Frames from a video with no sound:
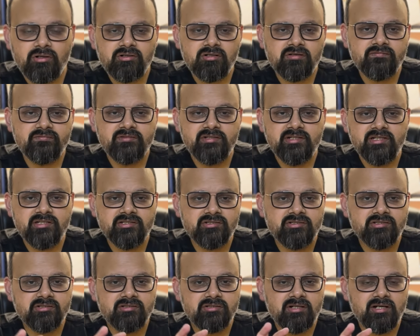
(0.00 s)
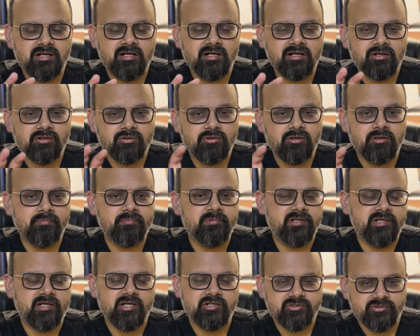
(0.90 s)
of these are
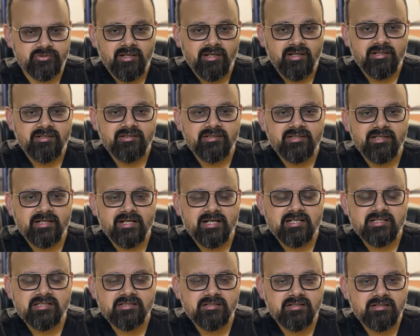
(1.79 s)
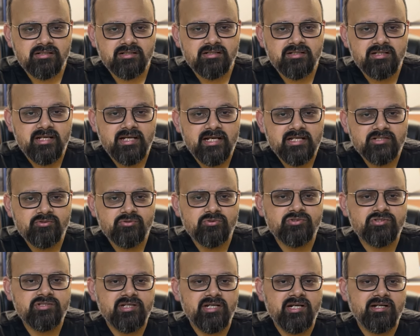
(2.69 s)
complications. There are certain
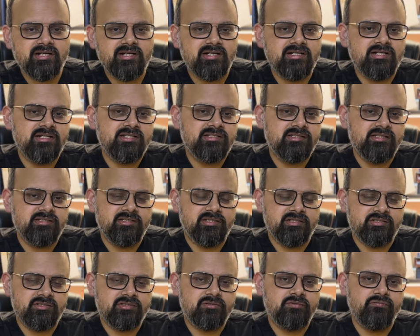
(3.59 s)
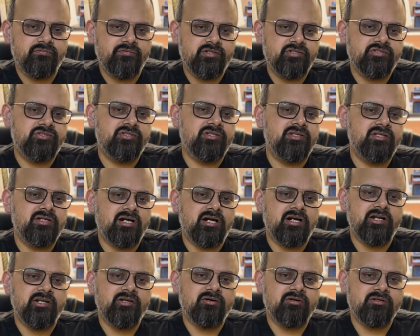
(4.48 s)
associated diseases with
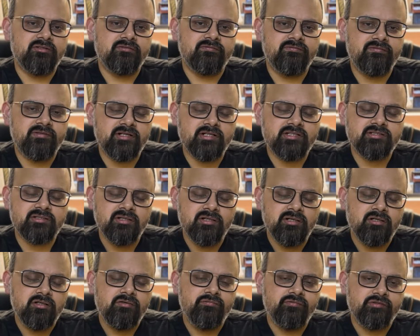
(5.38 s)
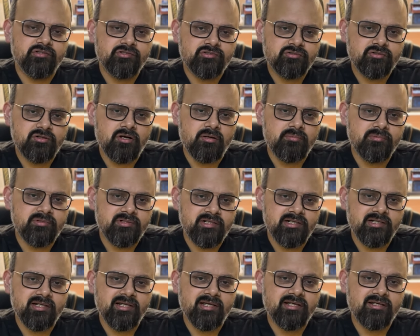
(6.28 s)
GERD or reflux. It is
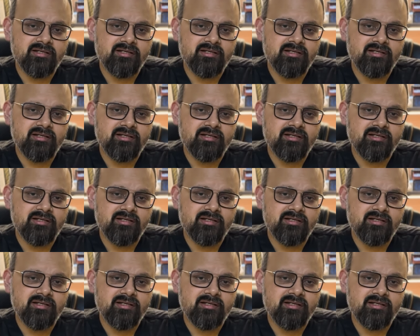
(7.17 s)
commonly like